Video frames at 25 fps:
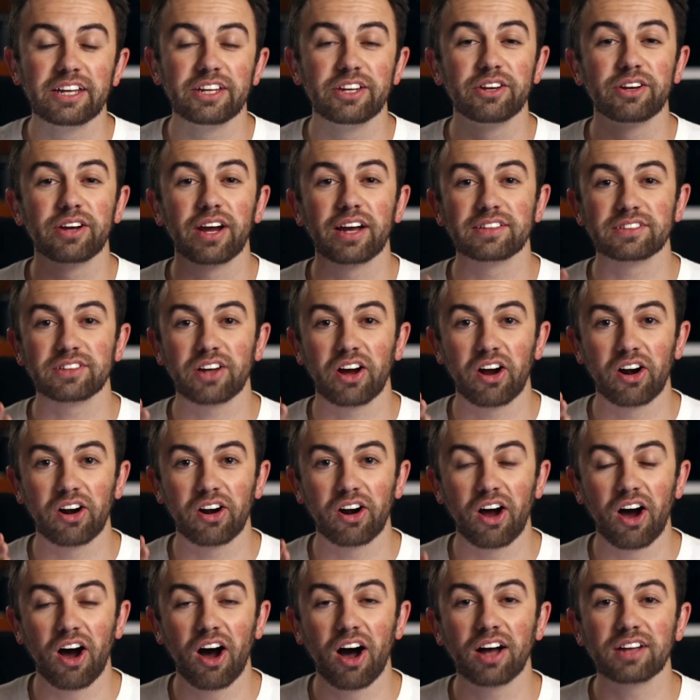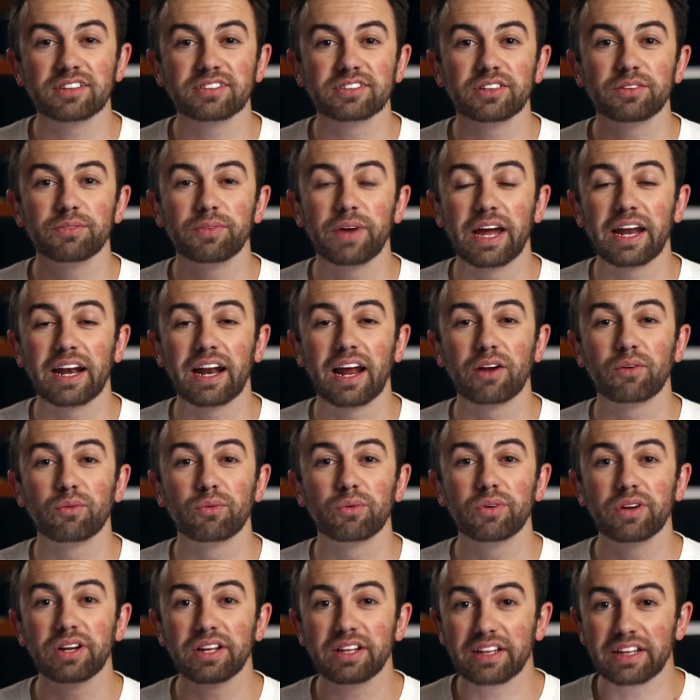You guys are awesome, and I
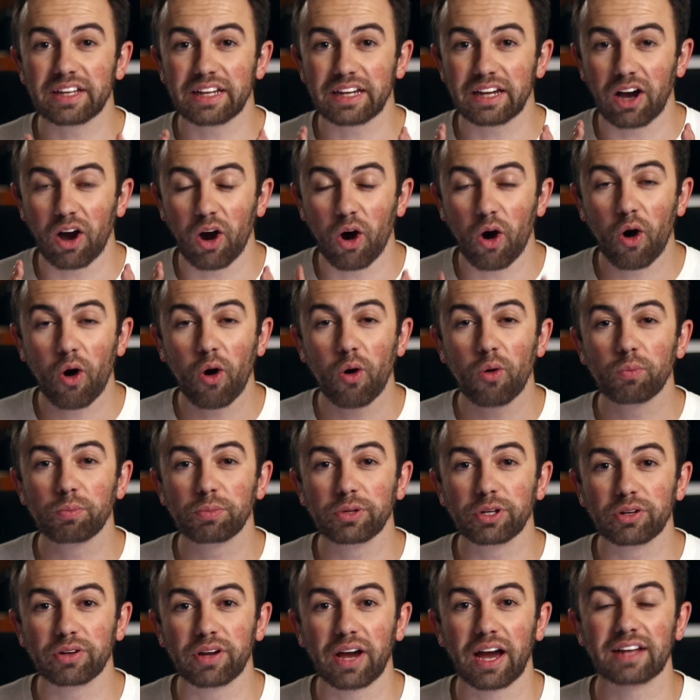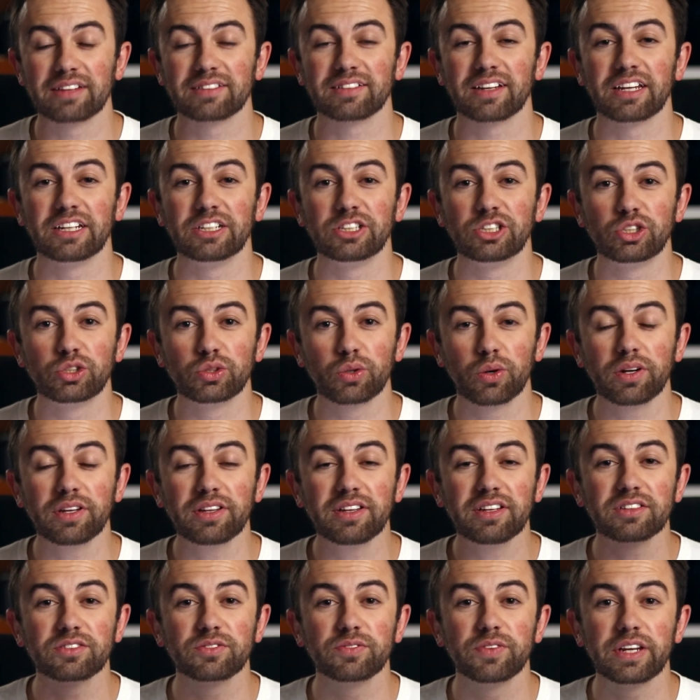really hope you guys
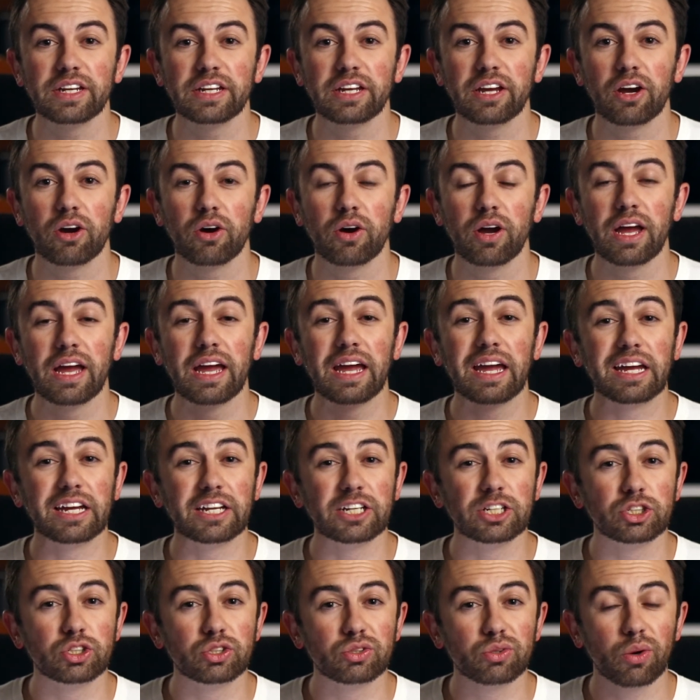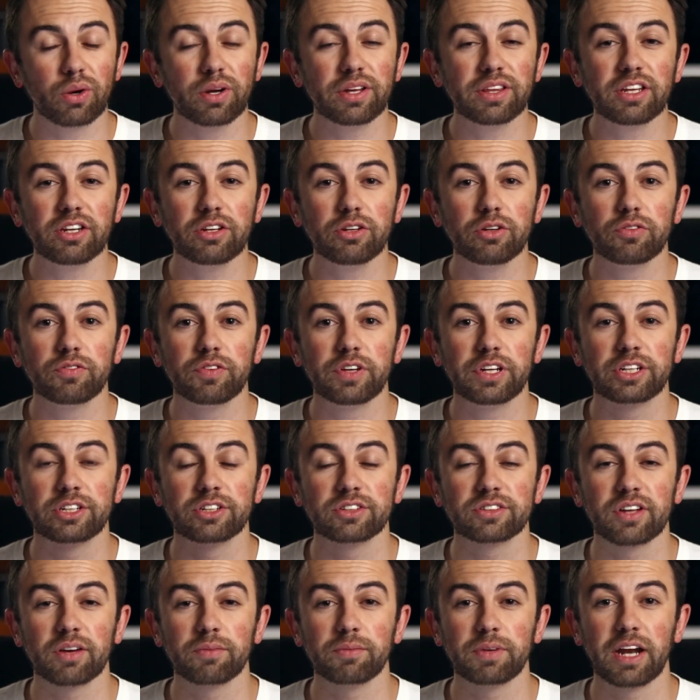enjoyed this video, enjoy the new
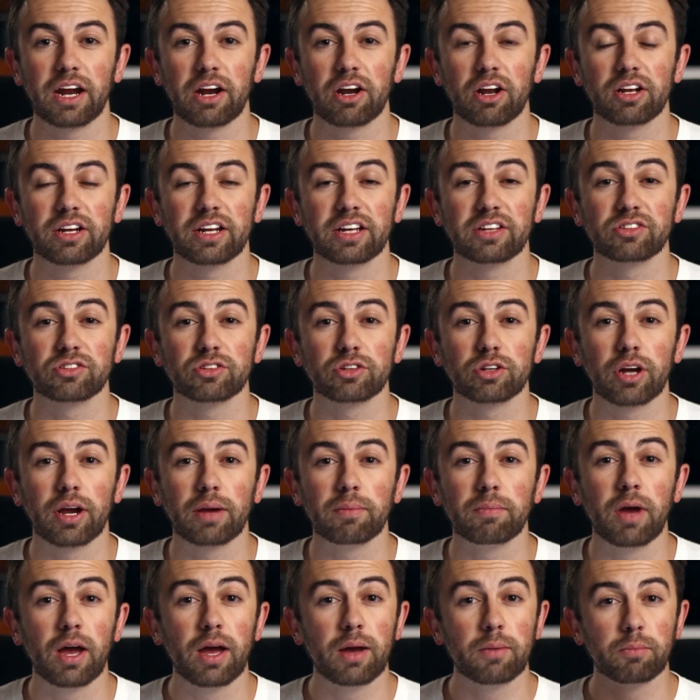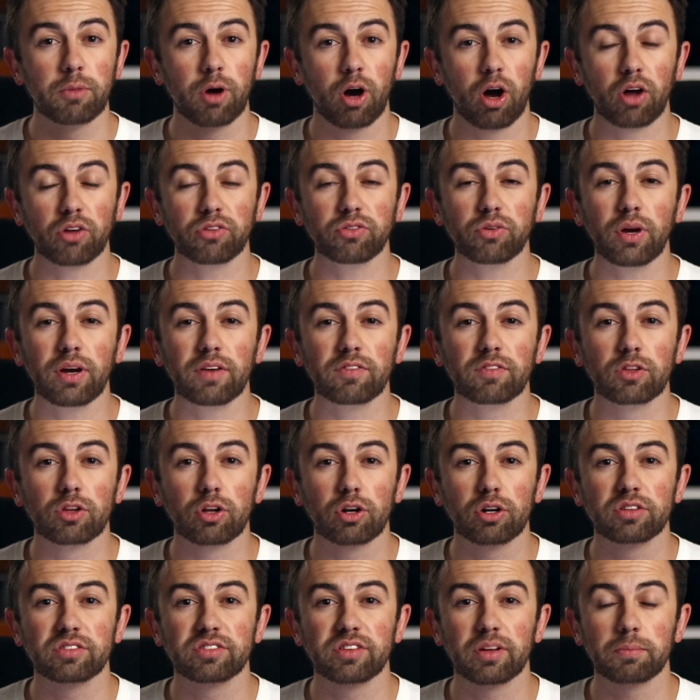features coming out on Instagram, but also have
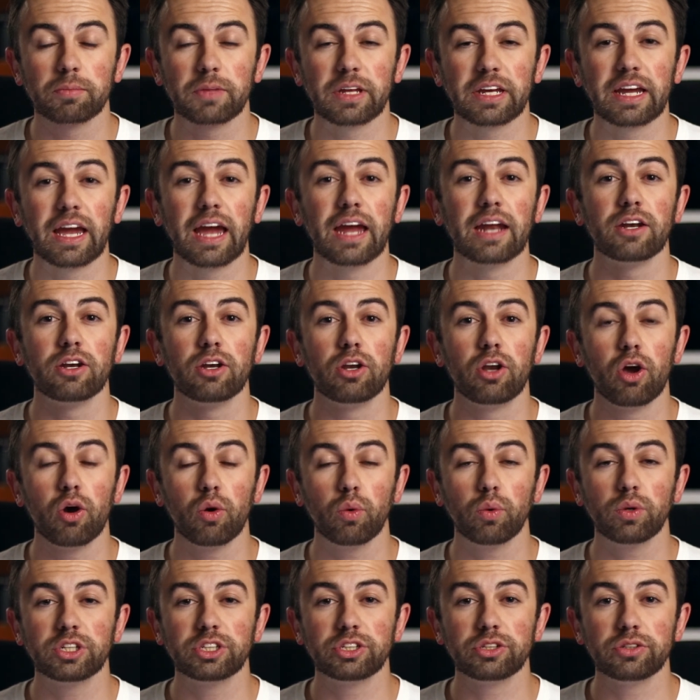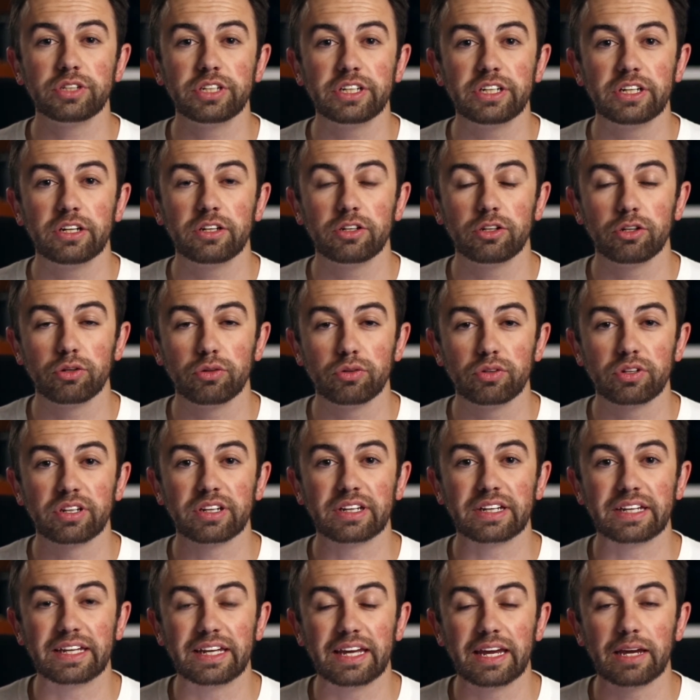learned something and know what you need to do
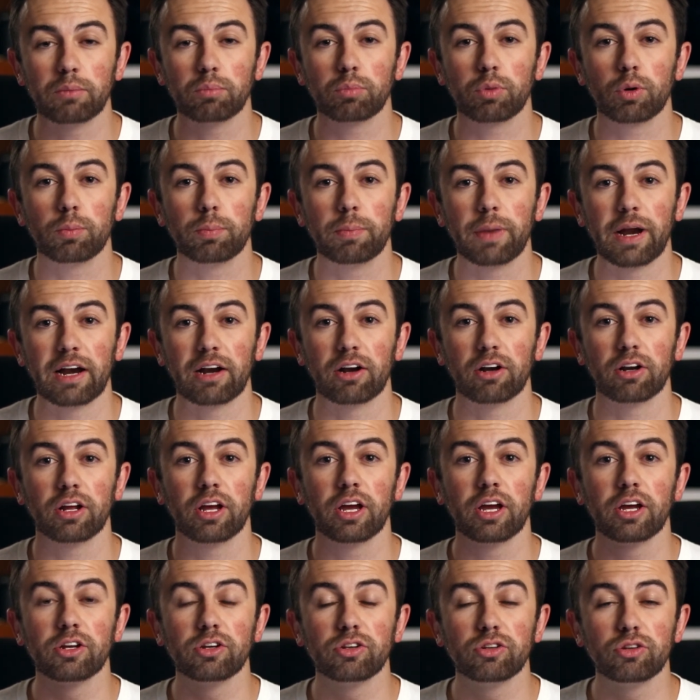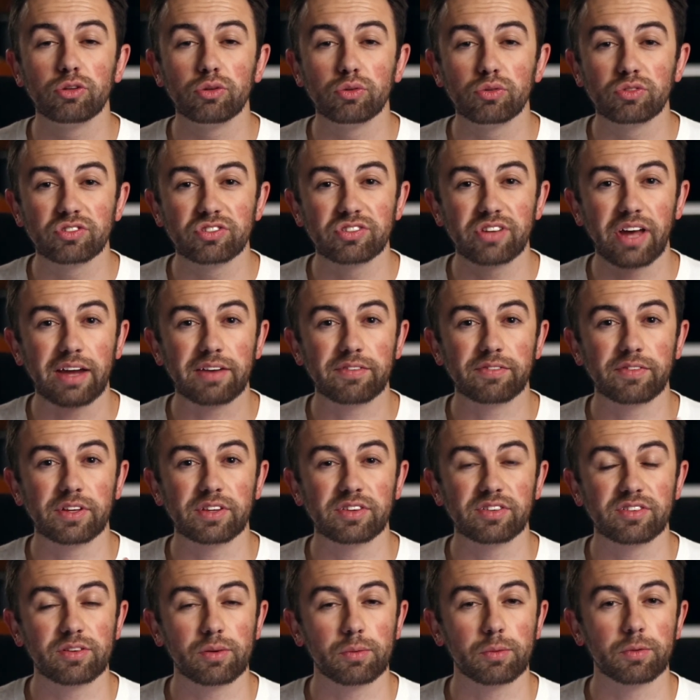to get prepared to
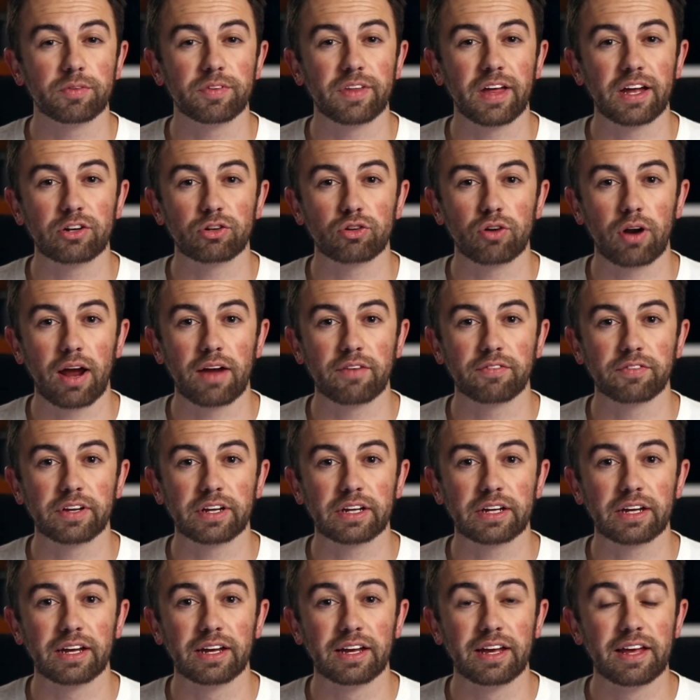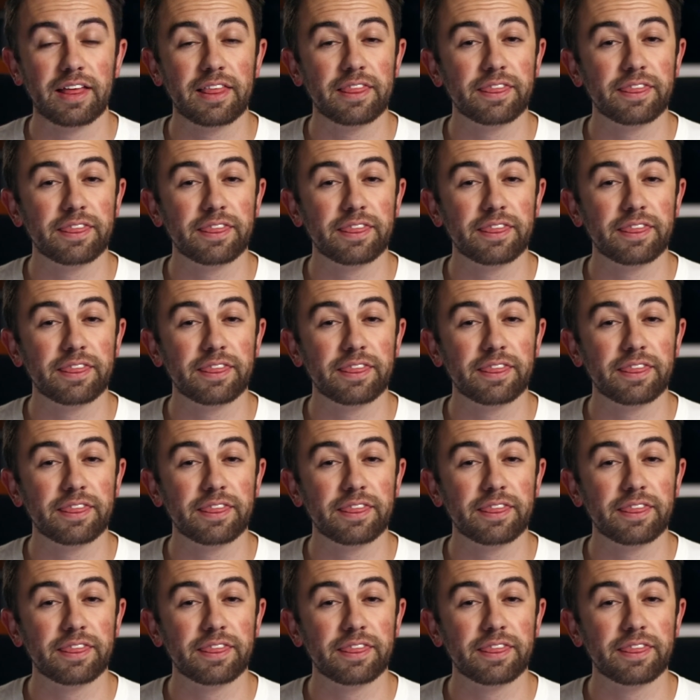siphon some of that traffic.